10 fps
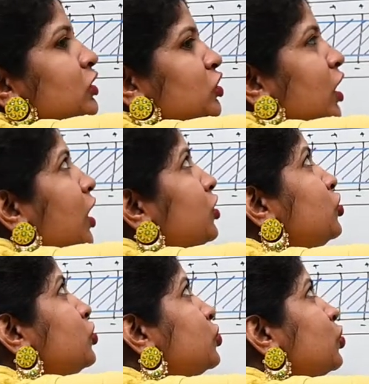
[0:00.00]
charge
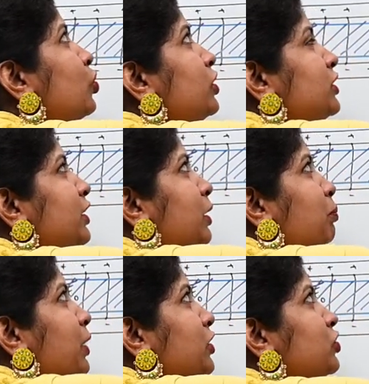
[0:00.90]
stored in the
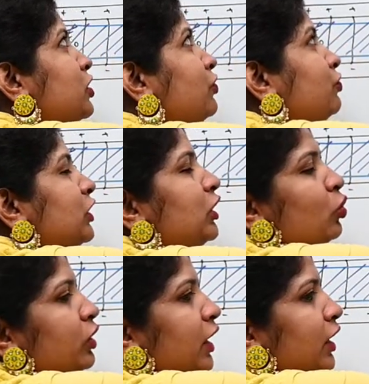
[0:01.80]
capacitor
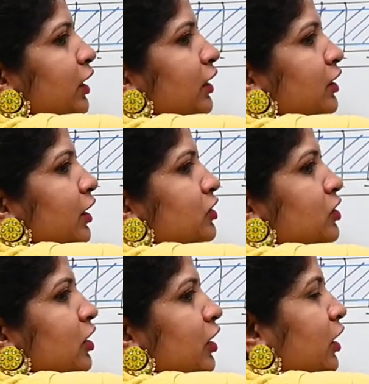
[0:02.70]
without dielectrics.